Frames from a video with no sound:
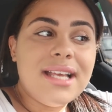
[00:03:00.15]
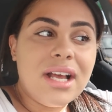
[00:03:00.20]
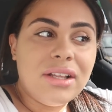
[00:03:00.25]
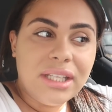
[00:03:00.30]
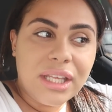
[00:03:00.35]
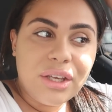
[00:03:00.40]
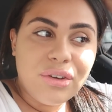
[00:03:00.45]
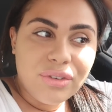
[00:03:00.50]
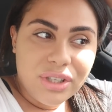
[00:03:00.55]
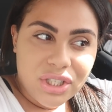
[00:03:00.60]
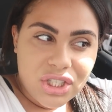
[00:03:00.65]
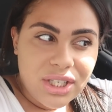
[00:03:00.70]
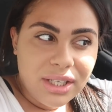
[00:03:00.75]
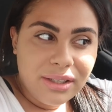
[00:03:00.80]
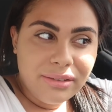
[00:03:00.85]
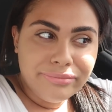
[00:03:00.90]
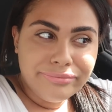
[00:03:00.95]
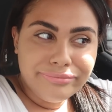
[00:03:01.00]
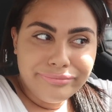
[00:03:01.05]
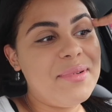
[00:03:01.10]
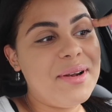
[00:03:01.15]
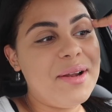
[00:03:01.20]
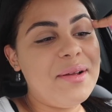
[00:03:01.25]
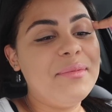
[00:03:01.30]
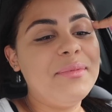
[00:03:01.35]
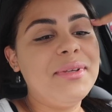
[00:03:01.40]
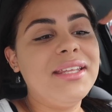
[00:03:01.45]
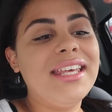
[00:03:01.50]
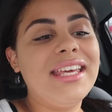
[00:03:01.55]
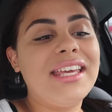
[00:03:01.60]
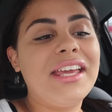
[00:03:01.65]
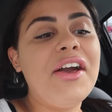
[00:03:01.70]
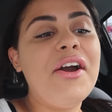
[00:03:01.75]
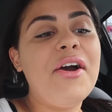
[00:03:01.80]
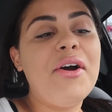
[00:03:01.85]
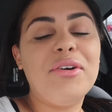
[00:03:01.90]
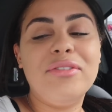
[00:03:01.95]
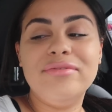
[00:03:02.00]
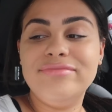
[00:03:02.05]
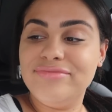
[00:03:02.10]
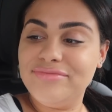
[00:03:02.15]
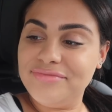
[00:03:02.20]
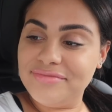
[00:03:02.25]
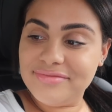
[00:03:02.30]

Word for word: sound like Richie. But I'm gonna be like, yo,